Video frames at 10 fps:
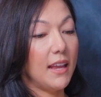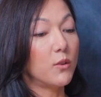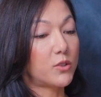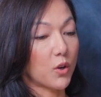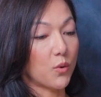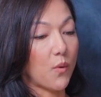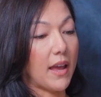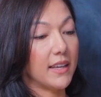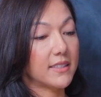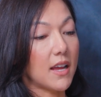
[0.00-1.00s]
In certain
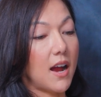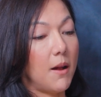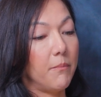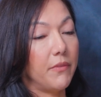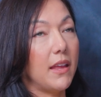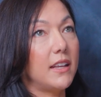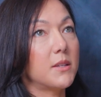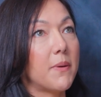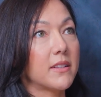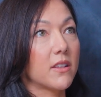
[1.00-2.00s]
ways. It
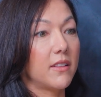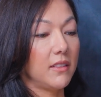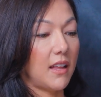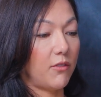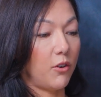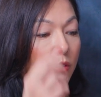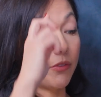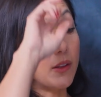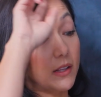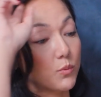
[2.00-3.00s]
depends on the
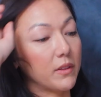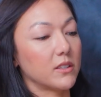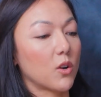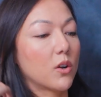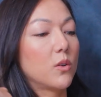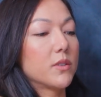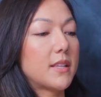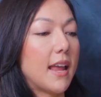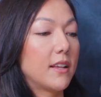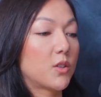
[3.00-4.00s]
level, is what this article is
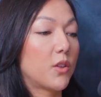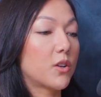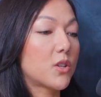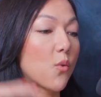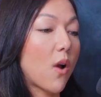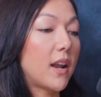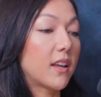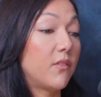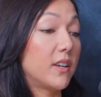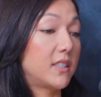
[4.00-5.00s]
saying. So there's
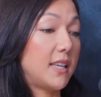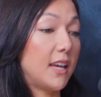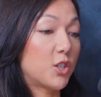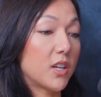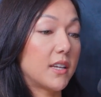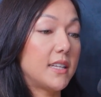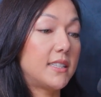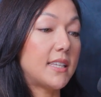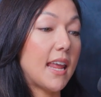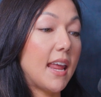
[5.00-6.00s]
erotic asphyxiation.
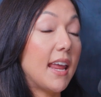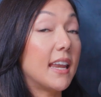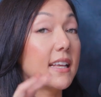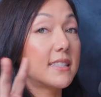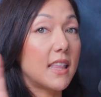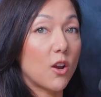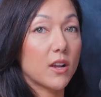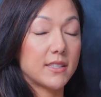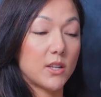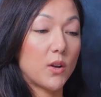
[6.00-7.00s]
They're
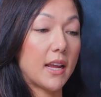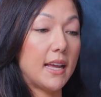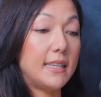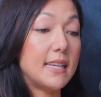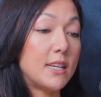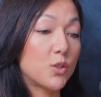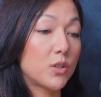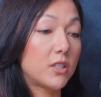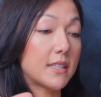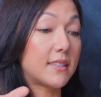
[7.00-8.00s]
considering it a
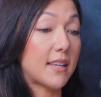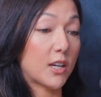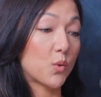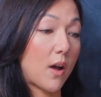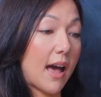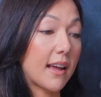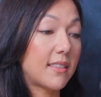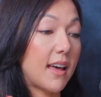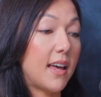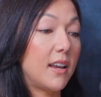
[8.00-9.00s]
dangerous sexual
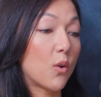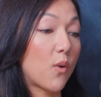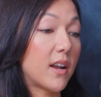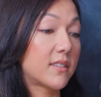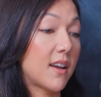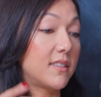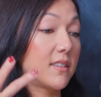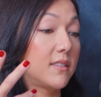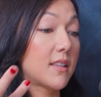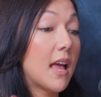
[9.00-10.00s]
act that
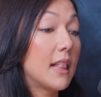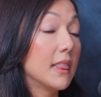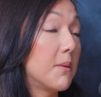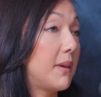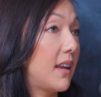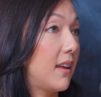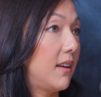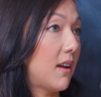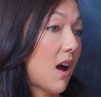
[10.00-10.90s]
eroticizes limited